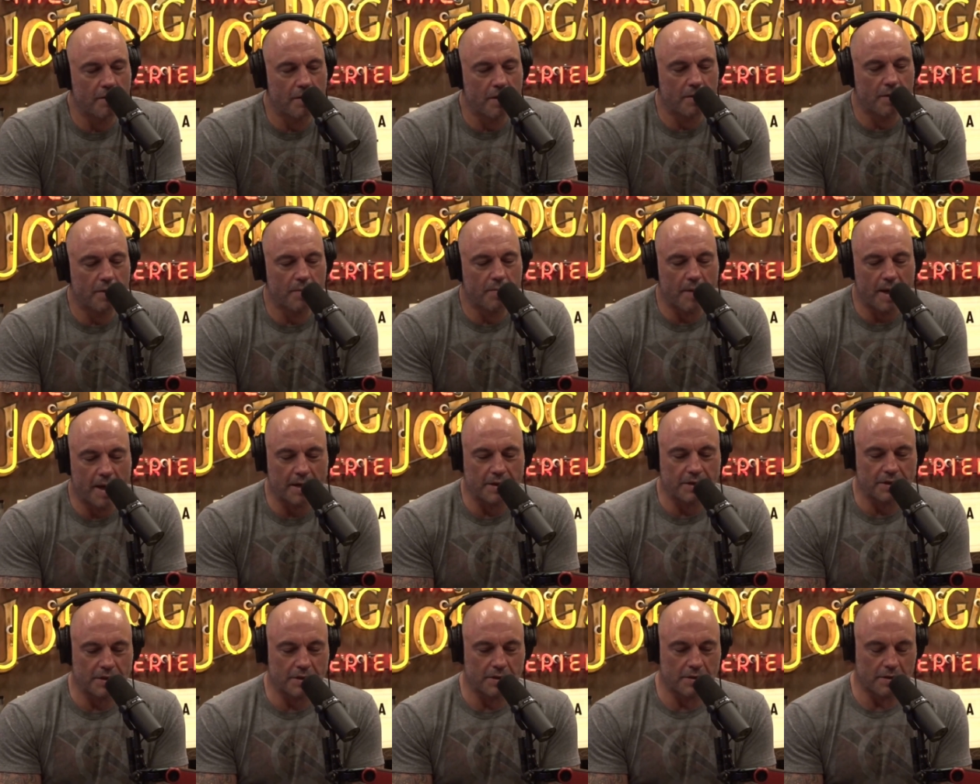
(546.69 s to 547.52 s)
I would
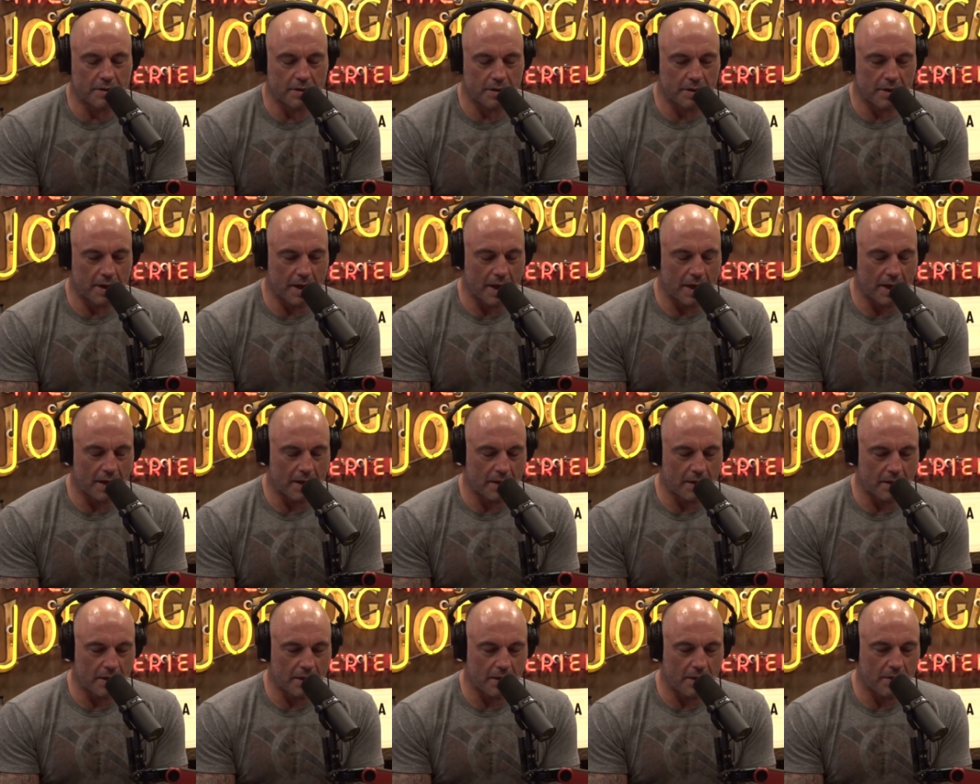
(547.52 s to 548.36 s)
imagine
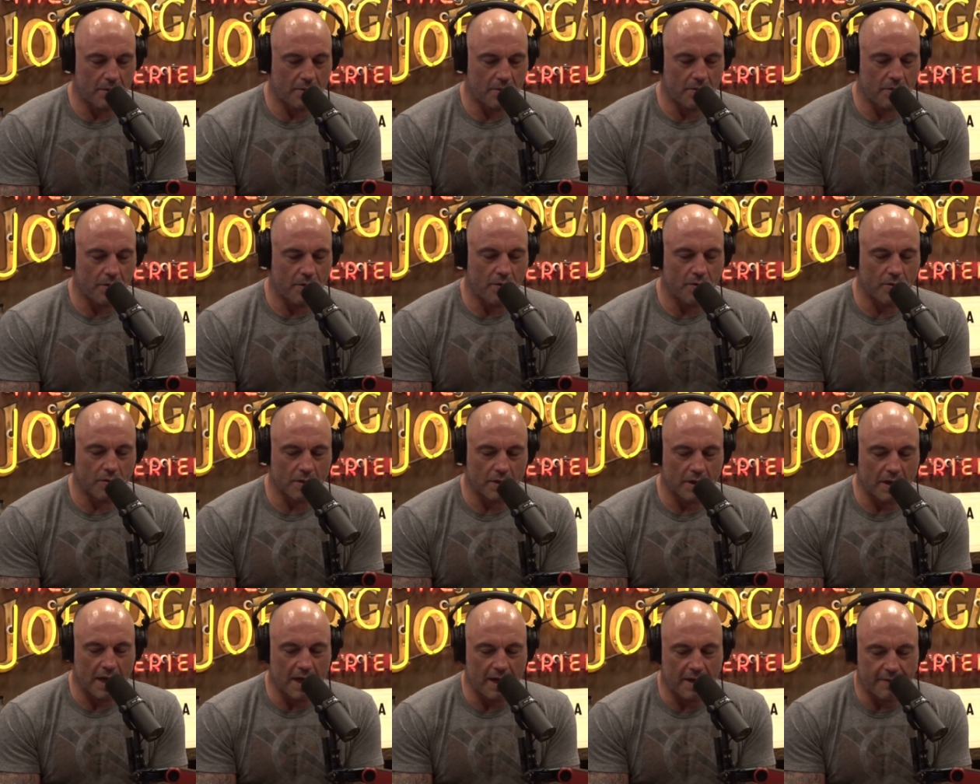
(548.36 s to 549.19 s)
that
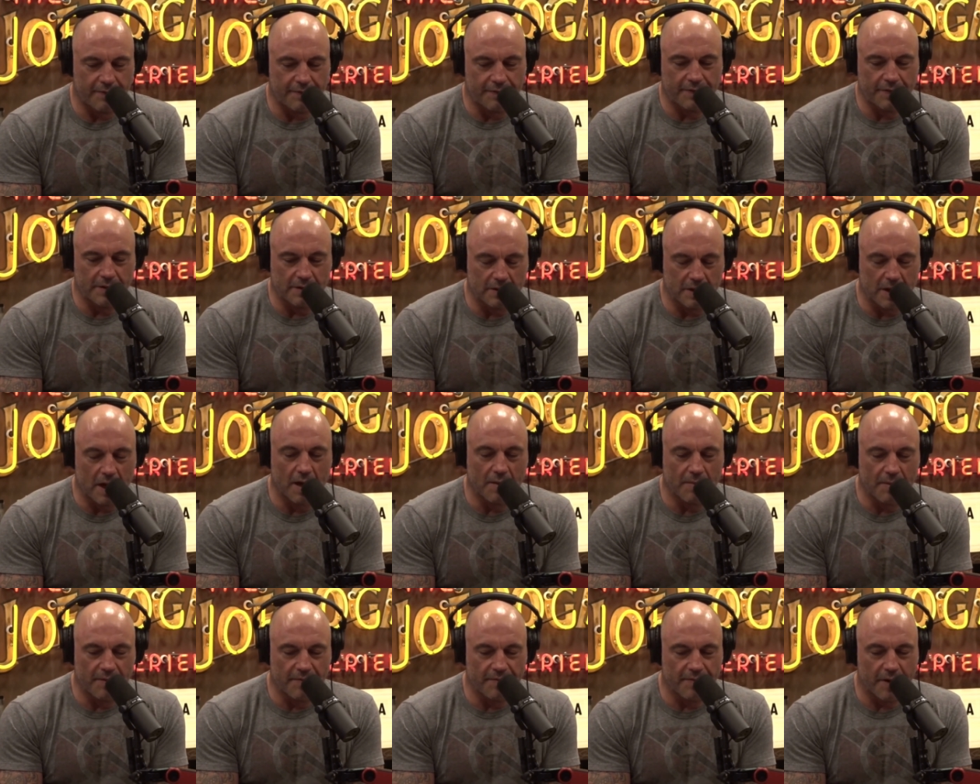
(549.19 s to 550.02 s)
your life has
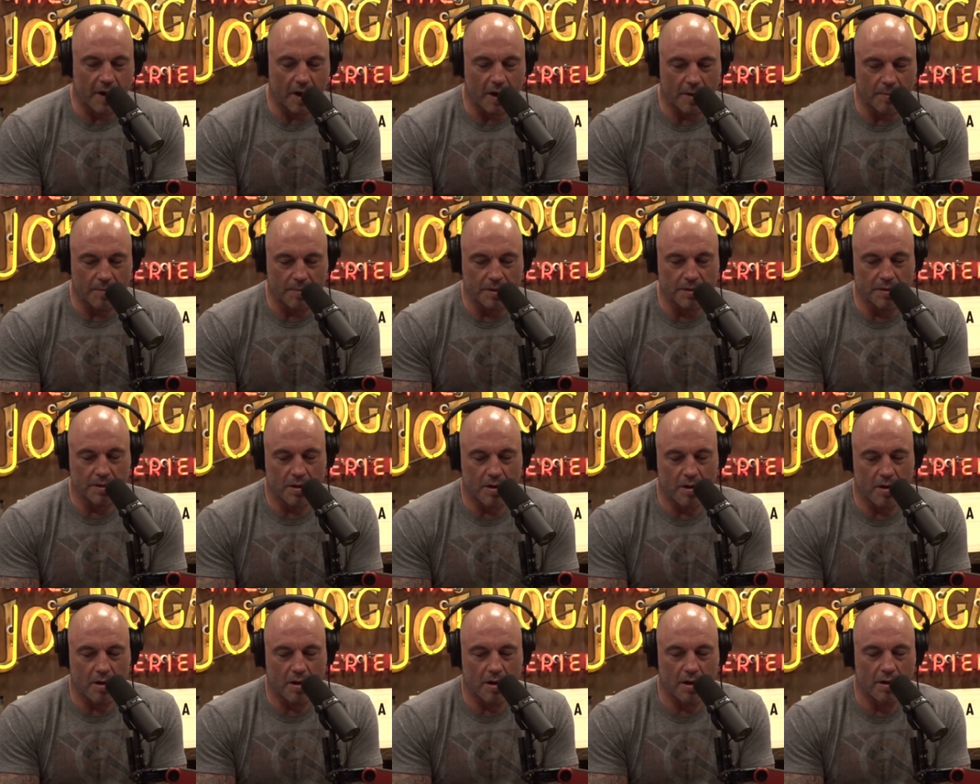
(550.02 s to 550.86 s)
got to be very
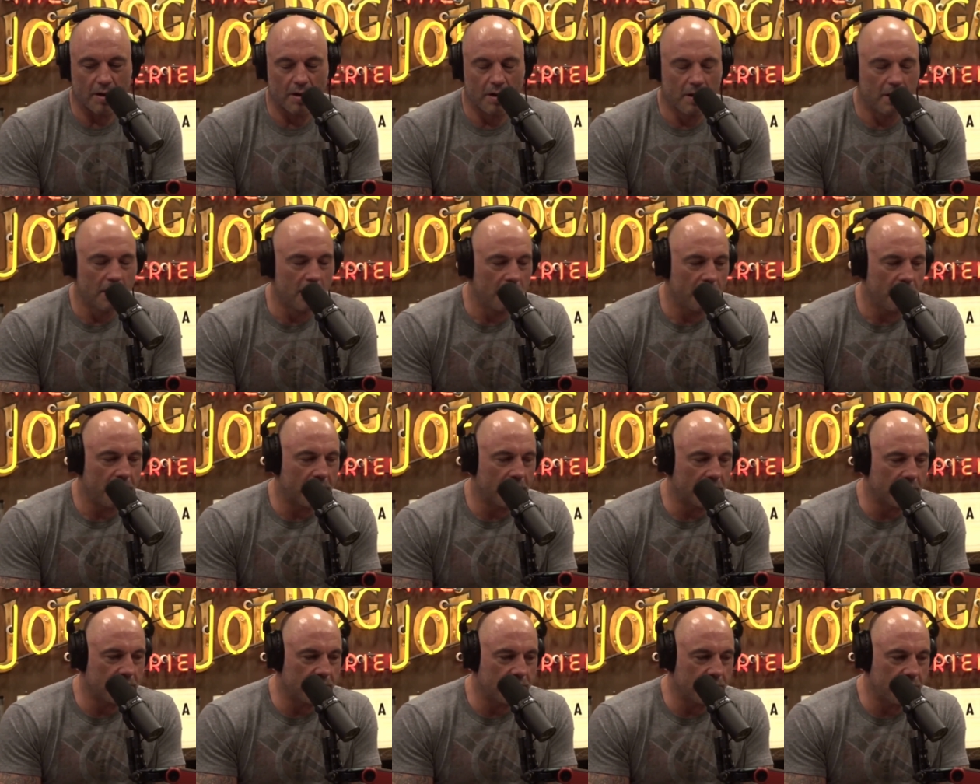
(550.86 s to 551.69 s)
bizarre
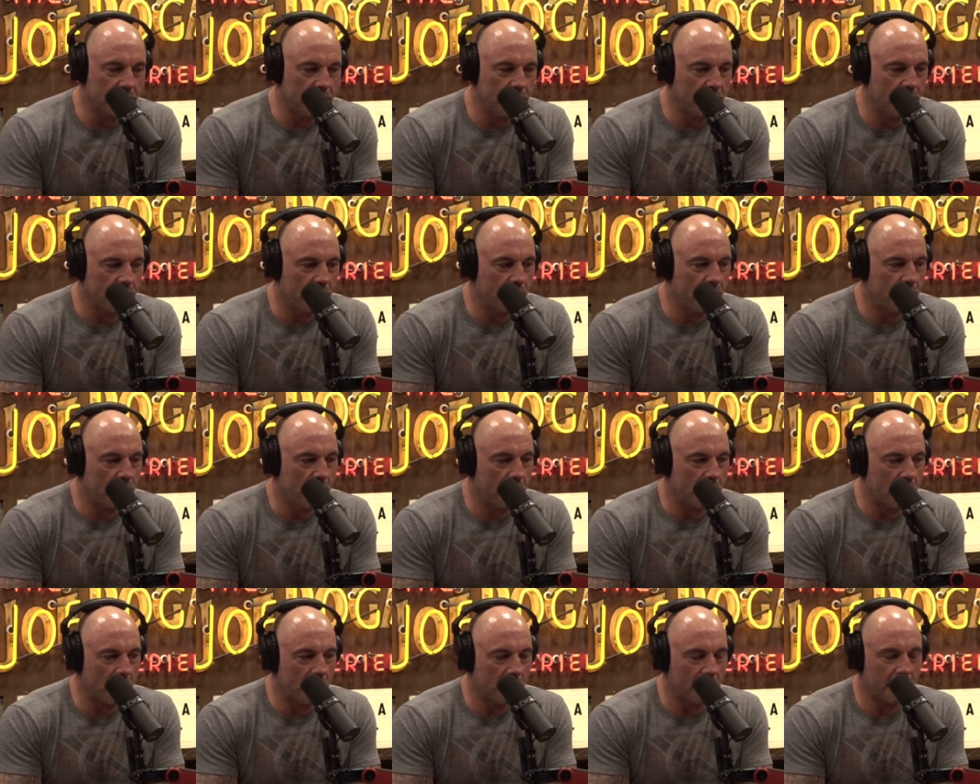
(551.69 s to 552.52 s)
because
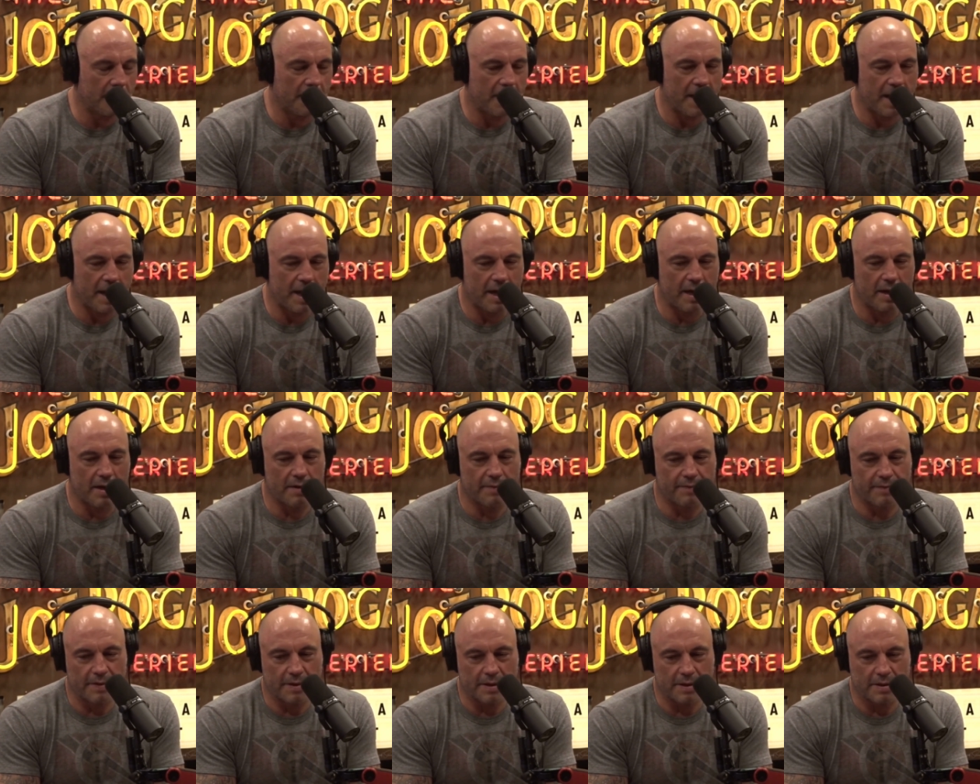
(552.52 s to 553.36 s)
you are the
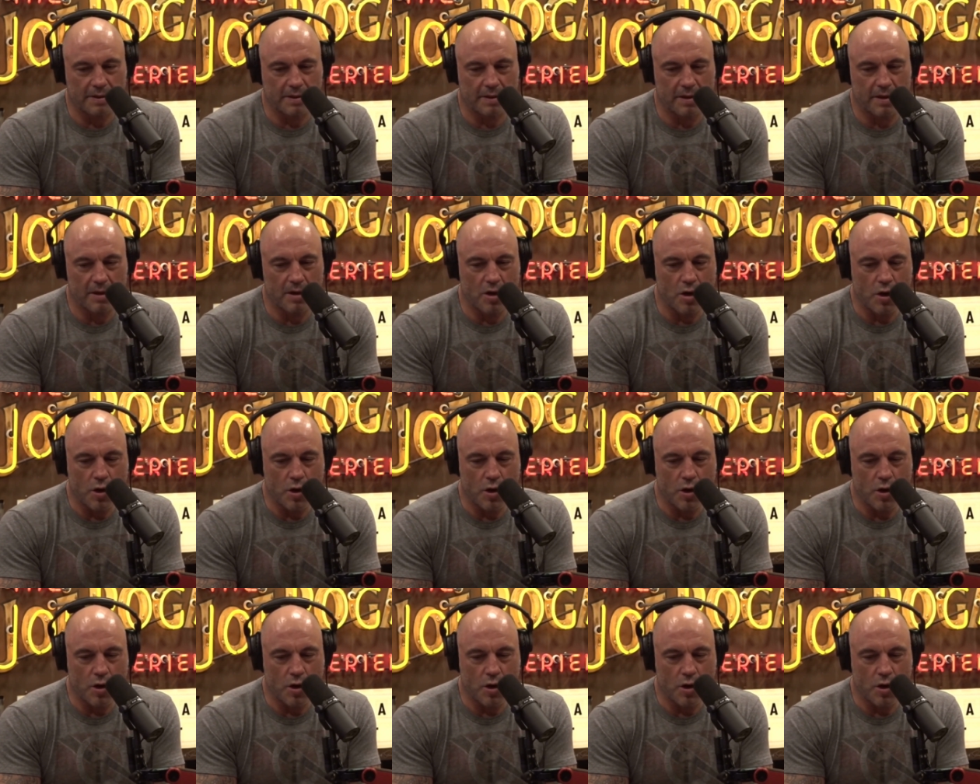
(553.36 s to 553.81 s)
head of this